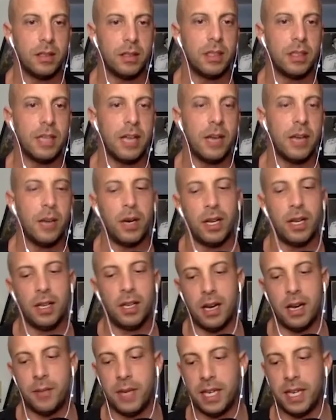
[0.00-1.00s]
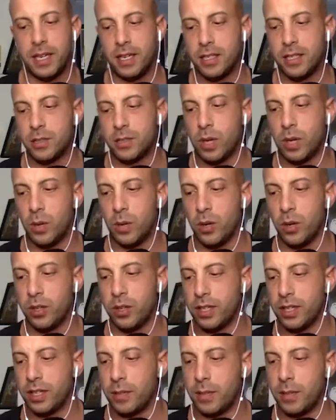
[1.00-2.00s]
Yeah, well, I mean, it's well worth
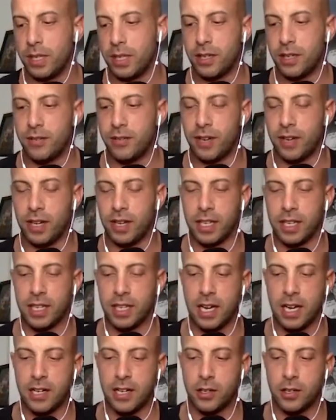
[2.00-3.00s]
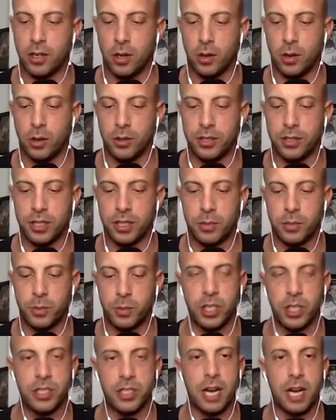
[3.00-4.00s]
it. I mean, you finally got your gold, so you put
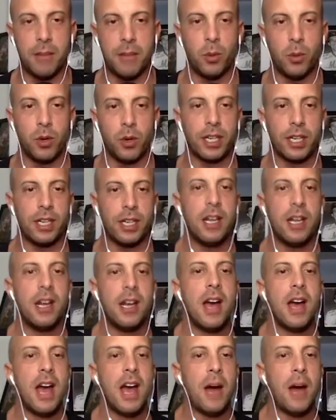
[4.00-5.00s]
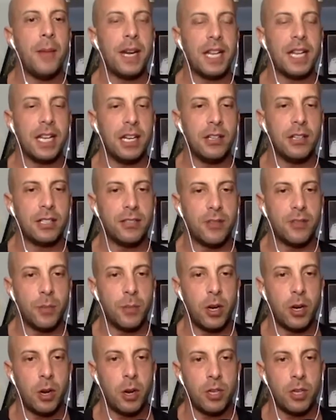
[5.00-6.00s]
your time and work in. How many years right. have you been
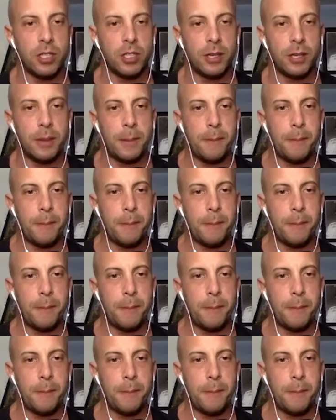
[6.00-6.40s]
arm wrestling?